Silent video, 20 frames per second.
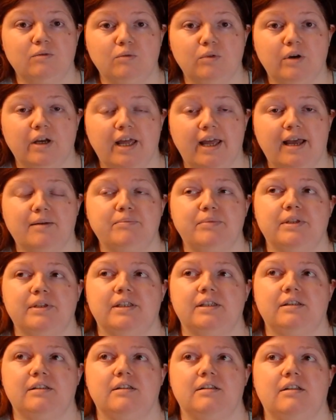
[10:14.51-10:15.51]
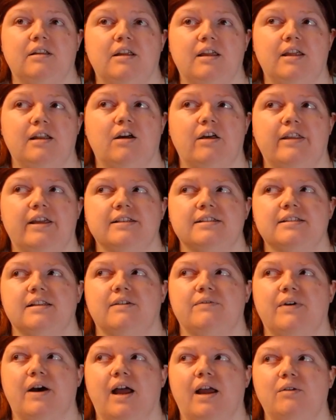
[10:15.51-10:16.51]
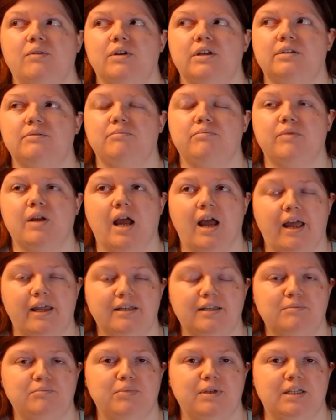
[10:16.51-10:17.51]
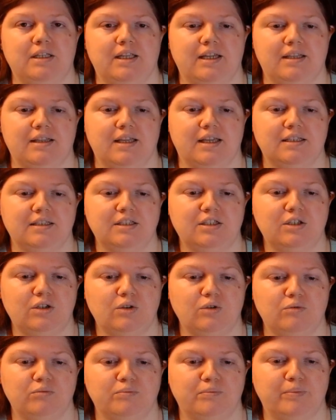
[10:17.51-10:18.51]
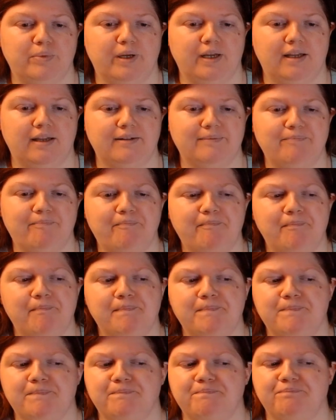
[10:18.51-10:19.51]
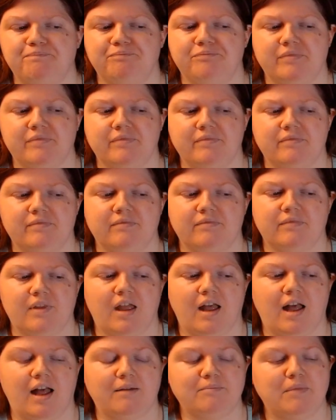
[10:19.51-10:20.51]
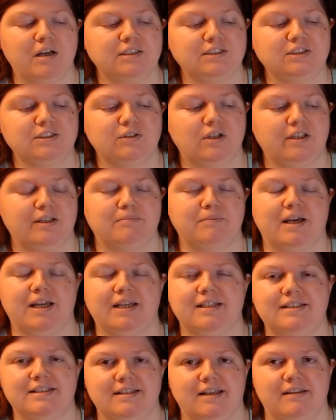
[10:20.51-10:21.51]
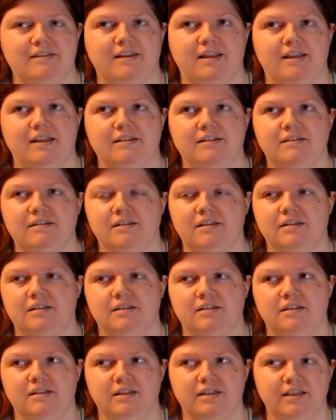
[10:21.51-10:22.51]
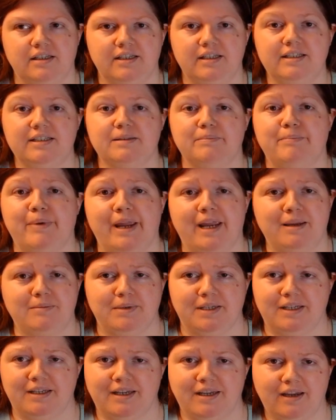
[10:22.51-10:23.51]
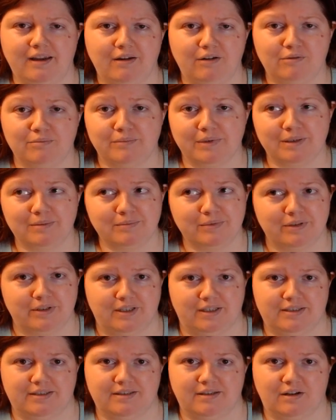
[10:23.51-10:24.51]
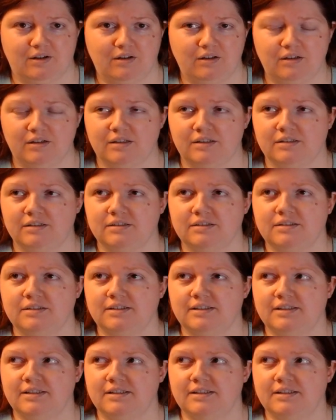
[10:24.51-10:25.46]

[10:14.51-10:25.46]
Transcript: What happened? And, and all that stuff. I would kind of be like that too, but I'm also on the mindset that he's a baby. He ain't gonna remember this at all.